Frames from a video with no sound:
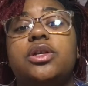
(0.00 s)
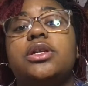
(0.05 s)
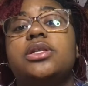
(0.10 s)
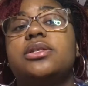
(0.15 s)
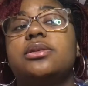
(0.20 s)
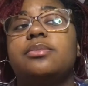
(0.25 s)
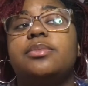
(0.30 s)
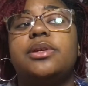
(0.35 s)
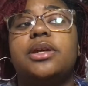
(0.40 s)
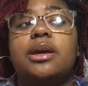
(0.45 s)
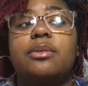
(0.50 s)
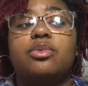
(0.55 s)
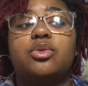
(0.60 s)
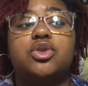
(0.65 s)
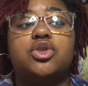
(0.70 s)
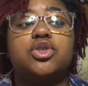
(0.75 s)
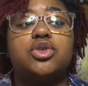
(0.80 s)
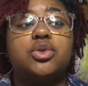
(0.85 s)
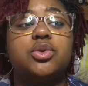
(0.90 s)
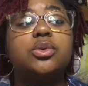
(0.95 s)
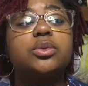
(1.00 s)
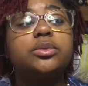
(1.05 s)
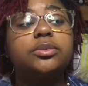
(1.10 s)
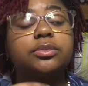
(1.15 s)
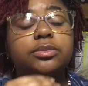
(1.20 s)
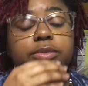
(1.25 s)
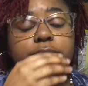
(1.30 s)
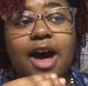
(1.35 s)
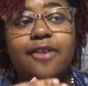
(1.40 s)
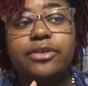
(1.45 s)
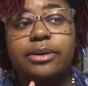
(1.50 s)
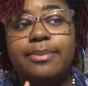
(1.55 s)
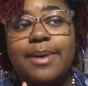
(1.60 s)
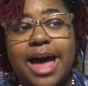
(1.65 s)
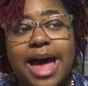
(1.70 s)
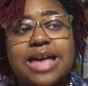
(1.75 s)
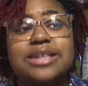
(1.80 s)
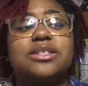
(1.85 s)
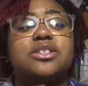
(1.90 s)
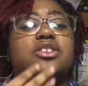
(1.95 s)
need to be able to have a
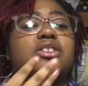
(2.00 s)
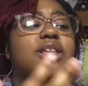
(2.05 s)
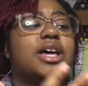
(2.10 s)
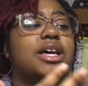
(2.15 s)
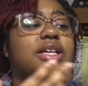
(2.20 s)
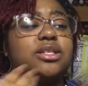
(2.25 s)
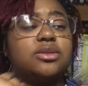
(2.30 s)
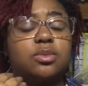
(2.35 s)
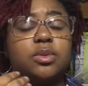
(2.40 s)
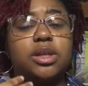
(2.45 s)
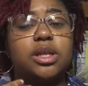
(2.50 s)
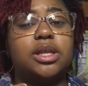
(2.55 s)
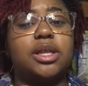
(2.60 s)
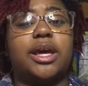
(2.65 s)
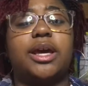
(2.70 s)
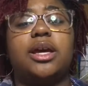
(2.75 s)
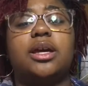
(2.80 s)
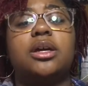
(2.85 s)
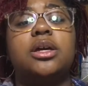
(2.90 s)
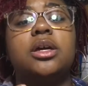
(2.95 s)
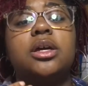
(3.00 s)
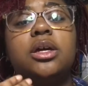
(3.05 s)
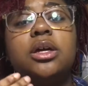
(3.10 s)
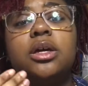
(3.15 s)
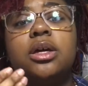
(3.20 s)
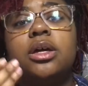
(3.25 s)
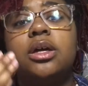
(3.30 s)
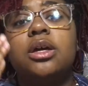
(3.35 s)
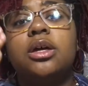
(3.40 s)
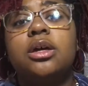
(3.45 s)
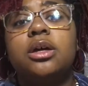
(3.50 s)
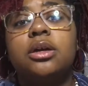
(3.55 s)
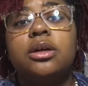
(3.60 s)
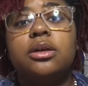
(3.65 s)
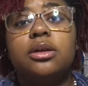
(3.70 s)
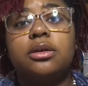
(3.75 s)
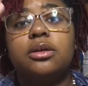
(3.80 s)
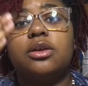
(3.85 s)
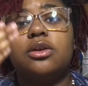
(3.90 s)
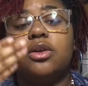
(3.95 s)
pastor that is really like,
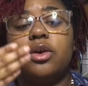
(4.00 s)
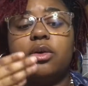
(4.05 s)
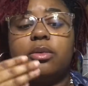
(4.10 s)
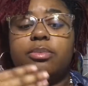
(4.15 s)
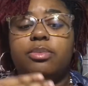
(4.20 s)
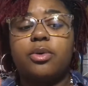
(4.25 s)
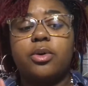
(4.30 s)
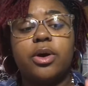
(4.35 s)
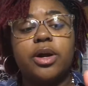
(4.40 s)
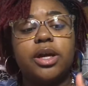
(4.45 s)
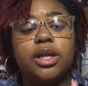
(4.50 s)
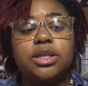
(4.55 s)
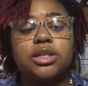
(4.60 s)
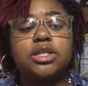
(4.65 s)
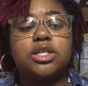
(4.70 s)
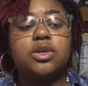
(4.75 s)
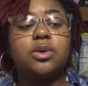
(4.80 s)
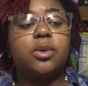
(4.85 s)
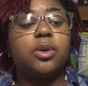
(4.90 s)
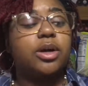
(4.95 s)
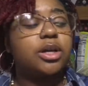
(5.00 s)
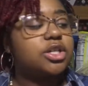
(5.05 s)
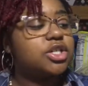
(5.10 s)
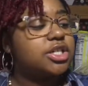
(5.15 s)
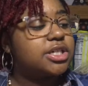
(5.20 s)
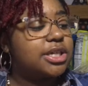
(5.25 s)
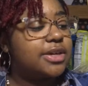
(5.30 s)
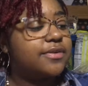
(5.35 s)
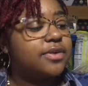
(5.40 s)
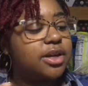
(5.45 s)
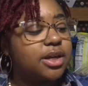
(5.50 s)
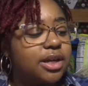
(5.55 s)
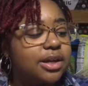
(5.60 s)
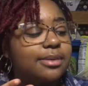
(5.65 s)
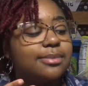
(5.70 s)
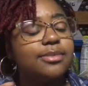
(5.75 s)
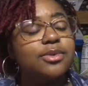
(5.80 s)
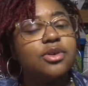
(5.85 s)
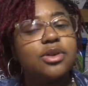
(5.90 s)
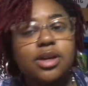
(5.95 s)
you know, pouring into you, or just even a
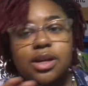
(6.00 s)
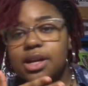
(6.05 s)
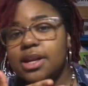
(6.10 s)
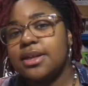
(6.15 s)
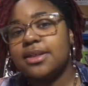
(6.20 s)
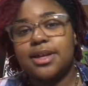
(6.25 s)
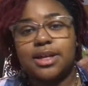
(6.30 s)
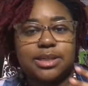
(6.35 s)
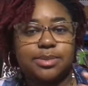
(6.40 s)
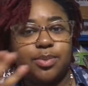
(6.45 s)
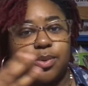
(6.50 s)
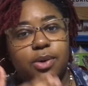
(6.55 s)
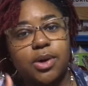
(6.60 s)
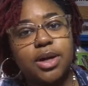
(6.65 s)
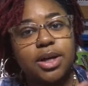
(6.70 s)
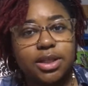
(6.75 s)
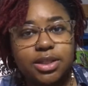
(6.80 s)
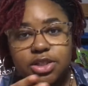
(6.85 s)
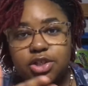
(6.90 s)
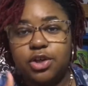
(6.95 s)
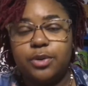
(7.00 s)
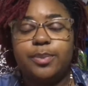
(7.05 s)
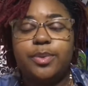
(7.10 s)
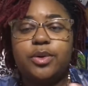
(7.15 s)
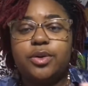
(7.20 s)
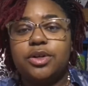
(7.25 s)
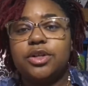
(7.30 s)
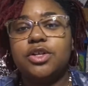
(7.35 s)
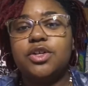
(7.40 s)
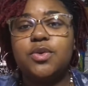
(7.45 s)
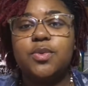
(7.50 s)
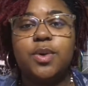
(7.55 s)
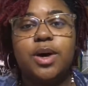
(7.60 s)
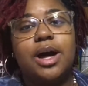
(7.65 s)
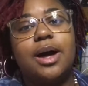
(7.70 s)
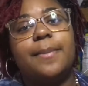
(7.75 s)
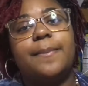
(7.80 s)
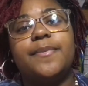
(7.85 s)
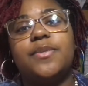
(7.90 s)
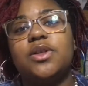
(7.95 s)
community that's pouring into you, building you
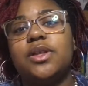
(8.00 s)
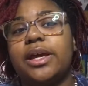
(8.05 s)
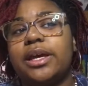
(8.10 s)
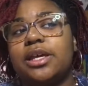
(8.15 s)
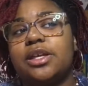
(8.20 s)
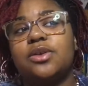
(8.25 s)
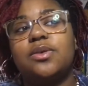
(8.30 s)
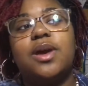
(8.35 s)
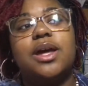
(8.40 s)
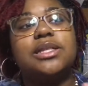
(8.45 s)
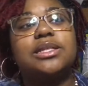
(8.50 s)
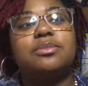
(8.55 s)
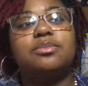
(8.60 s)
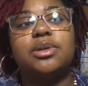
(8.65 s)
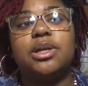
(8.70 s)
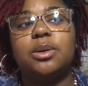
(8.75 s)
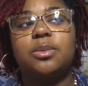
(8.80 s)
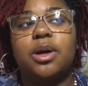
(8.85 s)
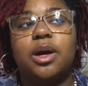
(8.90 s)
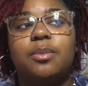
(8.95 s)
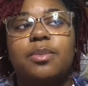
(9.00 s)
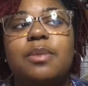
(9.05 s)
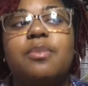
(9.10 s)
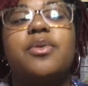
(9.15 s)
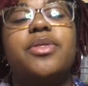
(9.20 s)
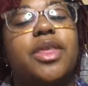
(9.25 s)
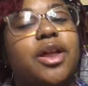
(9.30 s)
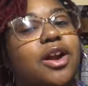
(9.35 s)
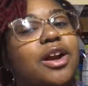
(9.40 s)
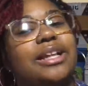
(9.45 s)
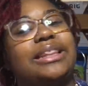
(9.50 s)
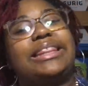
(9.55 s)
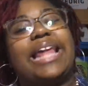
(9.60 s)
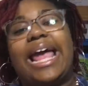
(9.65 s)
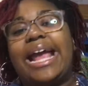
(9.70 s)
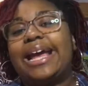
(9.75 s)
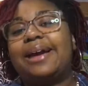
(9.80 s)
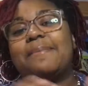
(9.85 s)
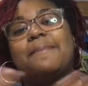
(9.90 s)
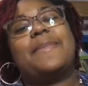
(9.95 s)
up. Like, you have to be around people that are
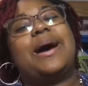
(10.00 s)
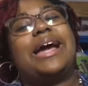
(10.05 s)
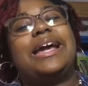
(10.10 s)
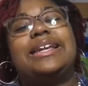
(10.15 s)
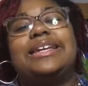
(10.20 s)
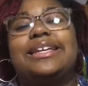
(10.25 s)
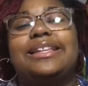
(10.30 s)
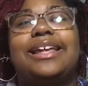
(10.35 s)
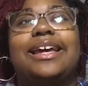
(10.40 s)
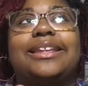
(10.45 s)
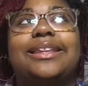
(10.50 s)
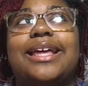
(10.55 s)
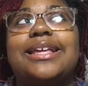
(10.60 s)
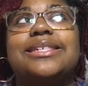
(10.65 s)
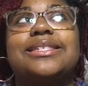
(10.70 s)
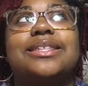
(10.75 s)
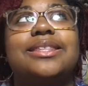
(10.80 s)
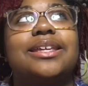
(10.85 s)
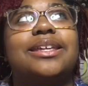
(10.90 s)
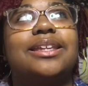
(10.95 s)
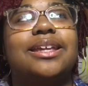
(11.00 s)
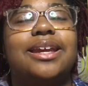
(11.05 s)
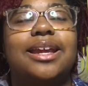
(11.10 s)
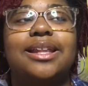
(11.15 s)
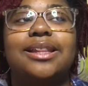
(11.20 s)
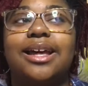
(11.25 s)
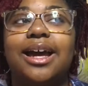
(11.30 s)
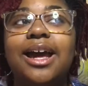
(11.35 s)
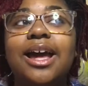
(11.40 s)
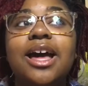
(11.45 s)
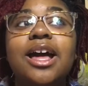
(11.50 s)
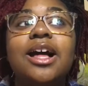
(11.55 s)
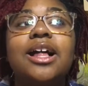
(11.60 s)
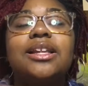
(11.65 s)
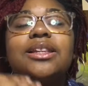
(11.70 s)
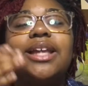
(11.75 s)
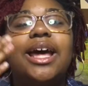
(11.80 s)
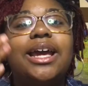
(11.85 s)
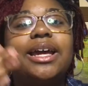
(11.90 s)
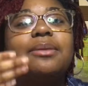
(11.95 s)
like-minded. Like, that's the thing that I
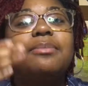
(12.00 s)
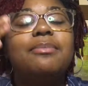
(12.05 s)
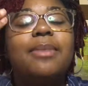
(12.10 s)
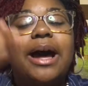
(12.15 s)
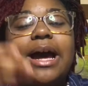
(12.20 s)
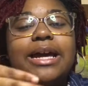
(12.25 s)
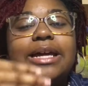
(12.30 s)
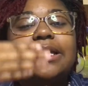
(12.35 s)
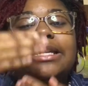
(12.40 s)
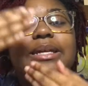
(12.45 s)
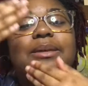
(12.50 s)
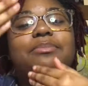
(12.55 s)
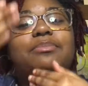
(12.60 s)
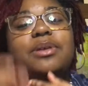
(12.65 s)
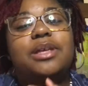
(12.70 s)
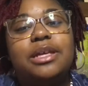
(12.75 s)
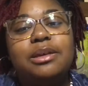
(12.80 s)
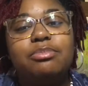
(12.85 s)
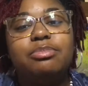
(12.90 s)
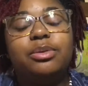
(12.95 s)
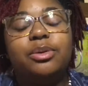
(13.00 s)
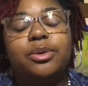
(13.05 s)
like-minded people.